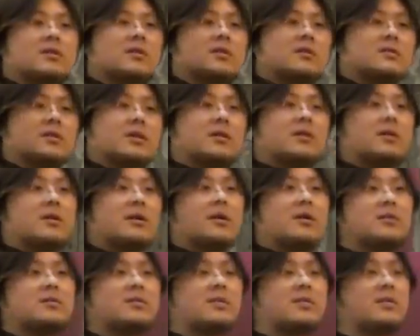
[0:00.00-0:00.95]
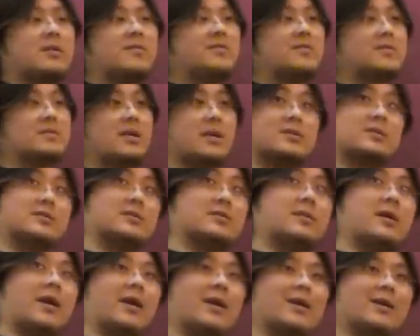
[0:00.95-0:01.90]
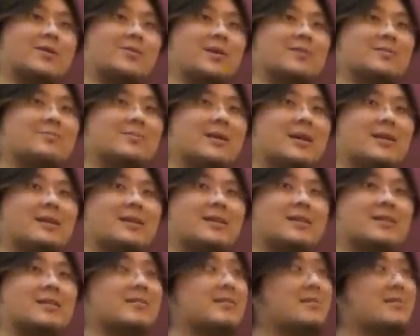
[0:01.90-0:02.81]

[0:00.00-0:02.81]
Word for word: And then the thief is like still hanging around Malik.